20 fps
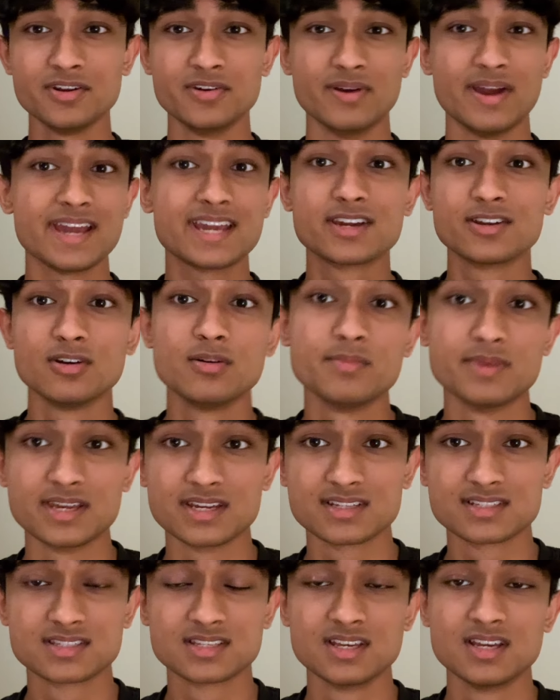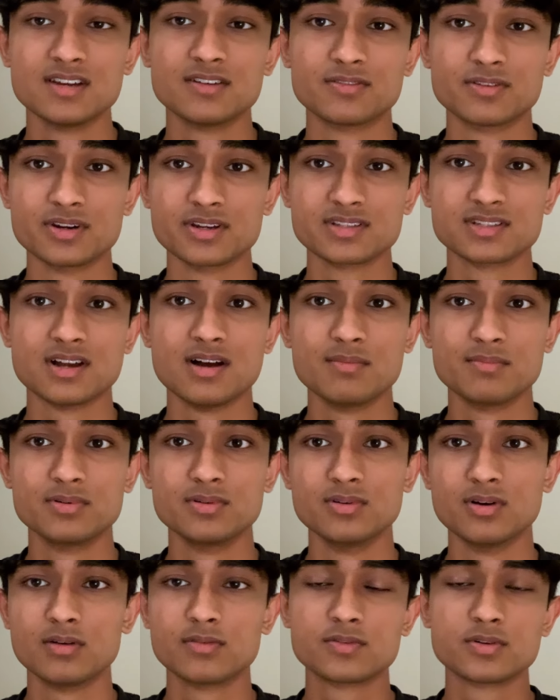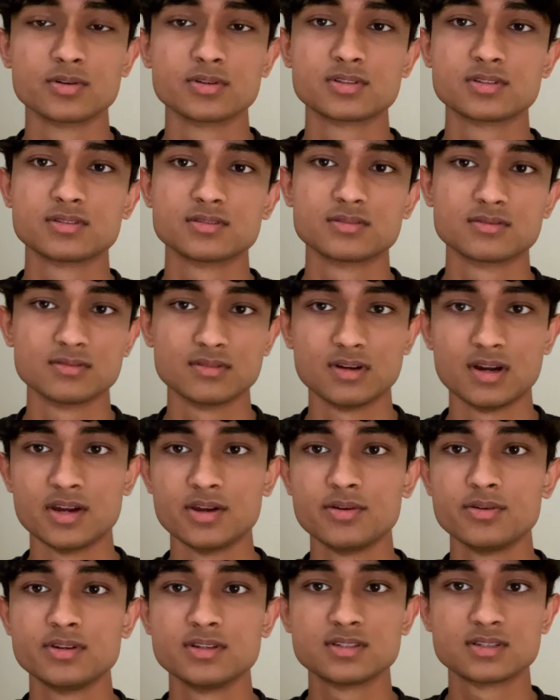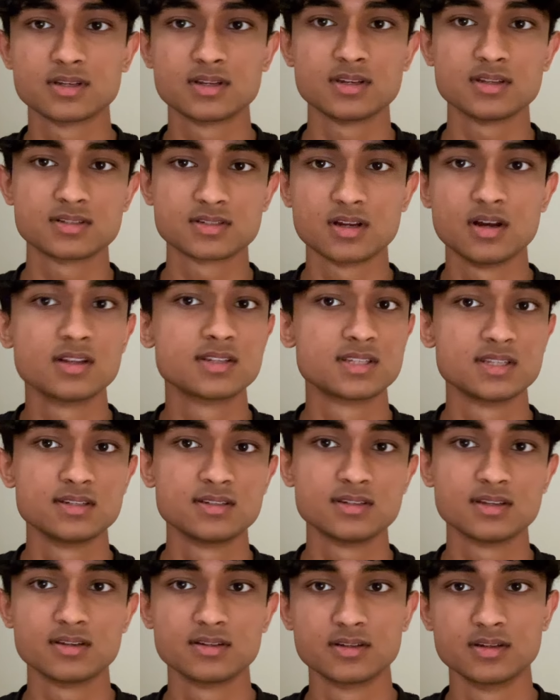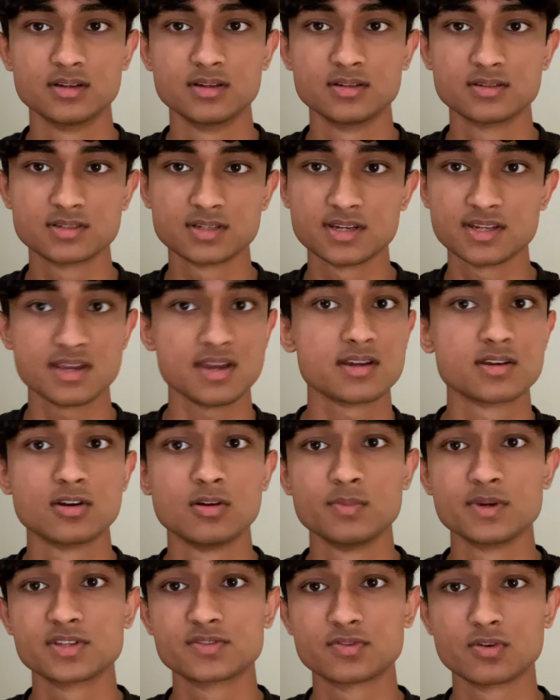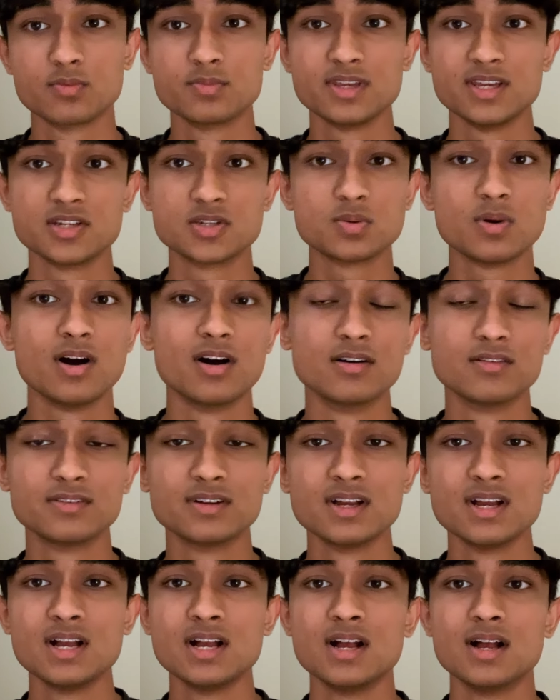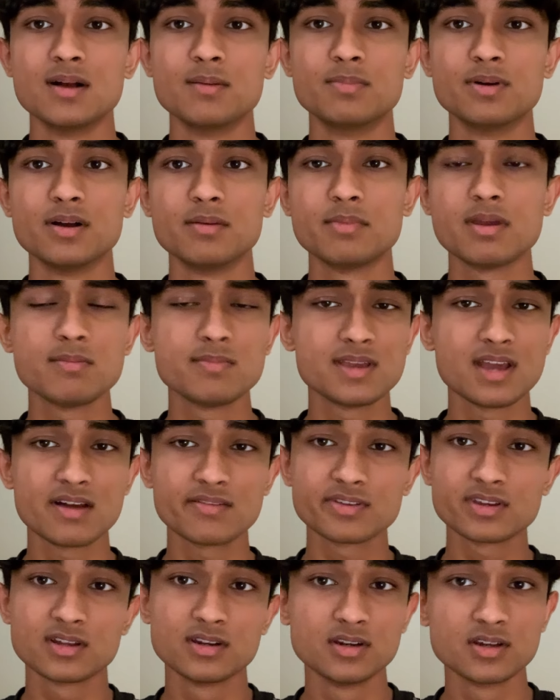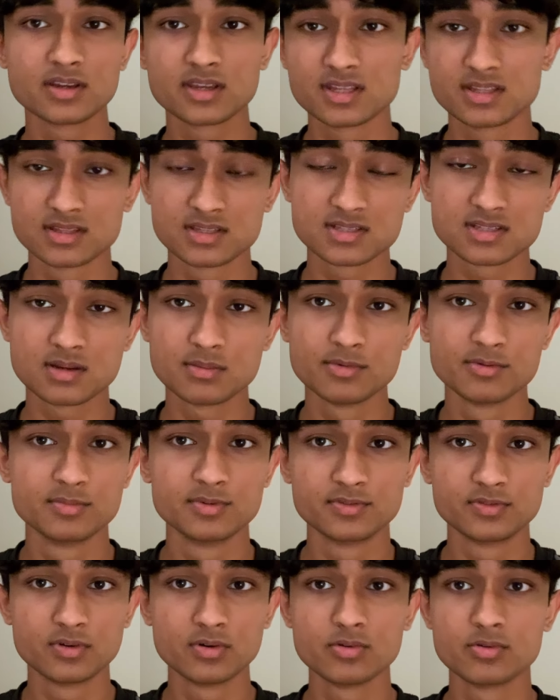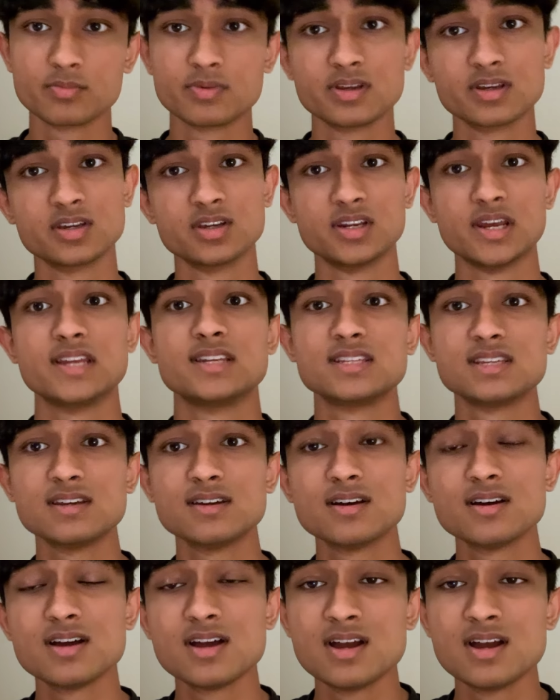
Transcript: economics, for example. Of course, I only started studying economics from year 12, but maybe having a look in the summer before would be a good idea,